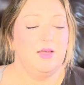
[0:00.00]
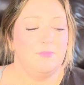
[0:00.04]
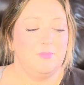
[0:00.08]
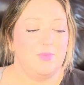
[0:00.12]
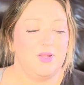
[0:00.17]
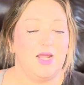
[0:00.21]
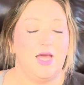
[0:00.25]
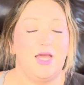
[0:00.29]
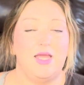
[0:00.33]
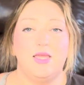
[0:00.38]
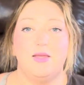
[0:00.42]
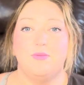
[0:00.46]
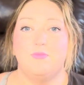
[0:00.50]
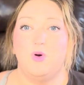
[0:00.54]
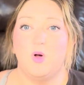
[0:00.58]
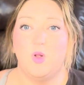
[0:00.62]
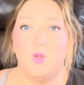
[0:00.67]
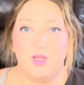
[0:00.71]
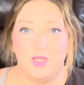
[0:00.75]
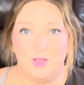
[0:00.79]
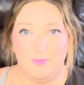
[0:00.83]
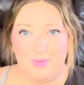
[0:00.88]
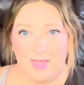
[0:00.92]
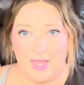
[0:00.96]
But I am
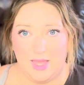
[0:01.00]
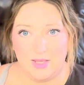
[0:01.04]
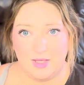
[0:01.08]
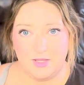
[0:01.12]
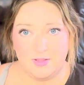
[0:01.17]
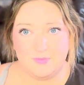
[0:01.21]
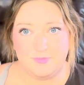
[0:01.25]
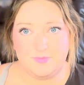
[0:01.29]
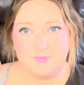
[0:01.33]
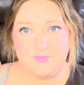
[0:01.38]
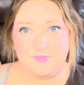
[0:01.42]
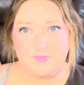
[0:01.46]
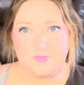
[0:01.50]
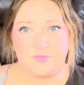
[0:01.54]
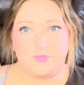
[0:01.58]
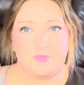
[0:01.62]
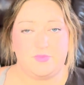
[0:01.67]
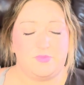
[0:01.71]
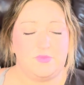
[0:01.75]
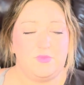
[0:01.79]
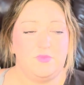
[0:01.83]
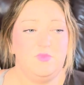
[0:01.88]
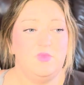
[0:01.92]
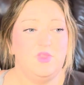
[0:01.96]
pulling back.
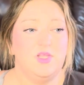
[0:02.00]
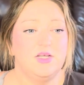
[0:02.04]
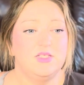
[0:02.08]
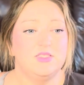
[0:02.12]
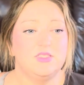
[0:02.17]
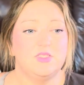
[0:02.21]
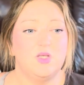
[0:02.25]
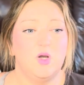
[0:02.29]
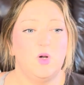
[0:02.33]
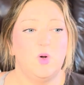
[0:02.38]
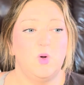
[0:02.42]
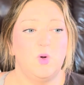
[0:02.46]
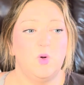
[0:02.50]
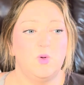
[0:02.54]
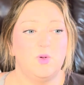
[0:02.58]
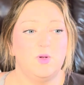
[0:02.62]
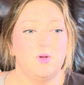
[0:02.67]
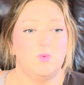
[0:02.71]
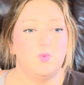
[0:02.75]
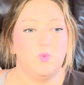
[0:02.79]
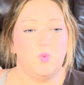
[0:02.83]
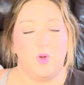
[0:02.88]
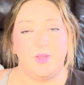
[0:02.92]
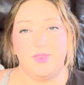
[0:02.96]

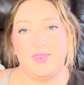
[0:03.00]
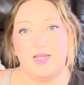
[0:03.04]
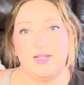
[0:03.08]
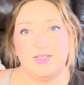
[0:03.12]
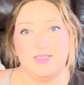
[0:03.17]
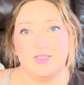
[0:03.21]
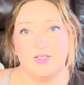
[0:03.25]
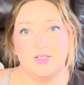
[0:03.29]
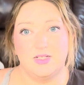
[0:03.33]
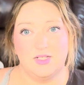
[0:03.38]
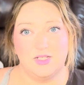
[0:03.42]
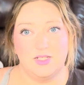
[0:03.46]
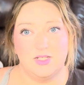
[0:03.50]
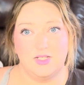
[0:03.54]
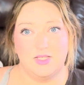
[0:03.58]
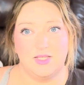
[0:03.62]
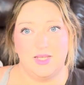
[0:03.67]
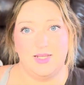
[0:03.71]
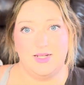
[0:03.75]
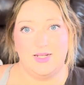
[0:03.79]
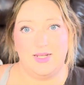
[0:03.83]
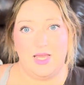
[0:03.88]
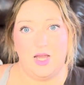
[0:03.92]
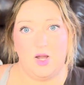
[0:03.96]
So what that's going to look
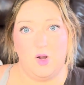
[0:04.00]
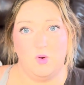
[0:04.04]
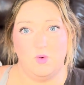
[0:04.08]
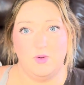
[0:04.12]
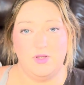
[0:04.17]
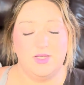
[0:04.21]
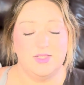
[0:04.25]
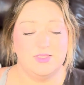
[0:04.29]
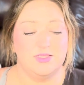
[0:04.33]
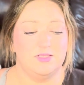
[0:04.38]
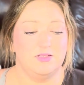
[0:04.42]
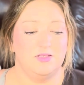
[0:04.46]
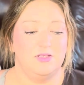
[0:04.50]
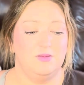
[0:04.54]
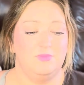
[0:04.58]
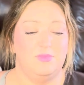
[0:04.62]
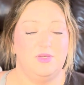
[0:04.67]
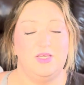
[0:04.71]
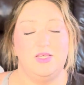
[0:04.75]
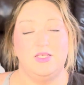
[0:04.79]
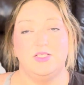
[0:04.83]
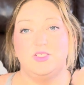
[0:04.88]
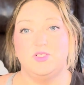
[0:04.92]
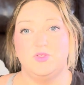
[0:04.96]
like now is going to
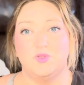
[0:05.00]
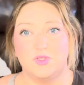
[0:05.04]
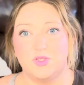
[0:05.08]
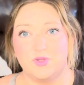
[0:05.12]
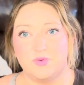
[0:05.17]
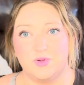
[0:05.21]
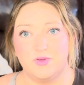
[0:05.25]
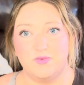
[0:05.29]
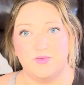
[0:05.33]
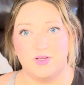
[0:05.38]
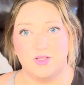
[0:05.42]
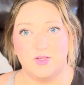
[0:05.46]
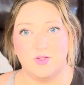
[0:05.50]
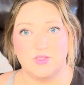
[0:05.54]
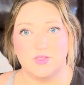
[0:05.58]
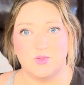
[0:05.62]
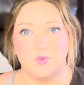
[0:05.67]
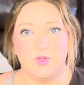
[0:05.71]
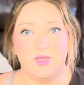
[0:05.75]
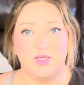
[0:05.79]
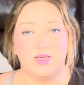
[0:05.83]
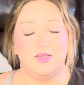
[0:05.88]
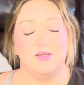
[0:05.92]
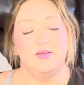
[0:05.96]
be two to three videos a
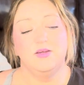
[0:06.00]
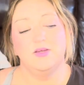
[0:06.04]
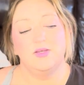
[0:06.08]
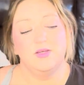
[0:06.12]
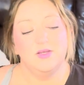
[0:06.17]
week.